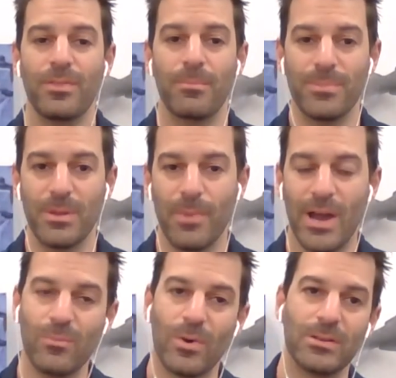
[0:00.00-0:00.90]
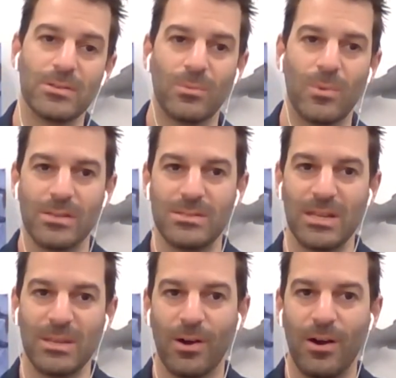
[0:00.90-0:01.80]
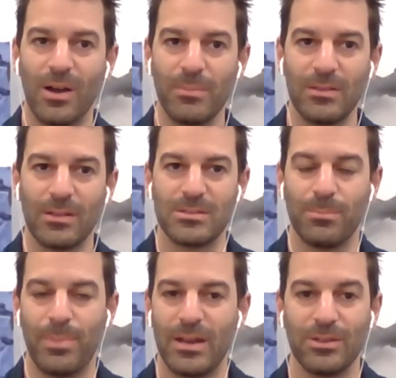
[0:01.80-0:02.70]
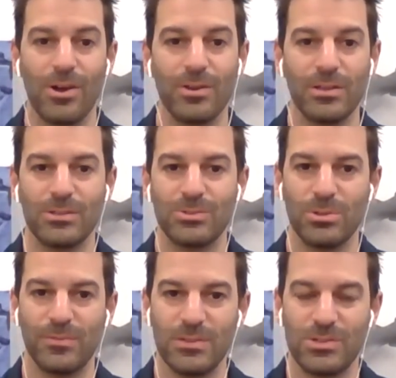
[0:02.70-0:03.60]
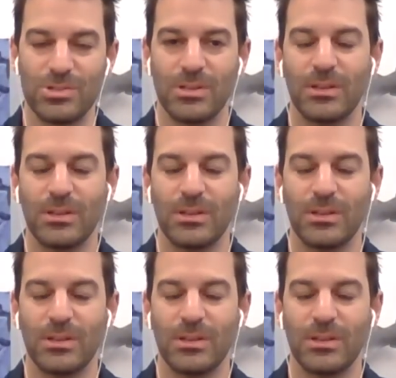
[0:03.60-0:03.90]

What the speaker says: main one is the one sitting behind me. That's the Patagonian toothfish.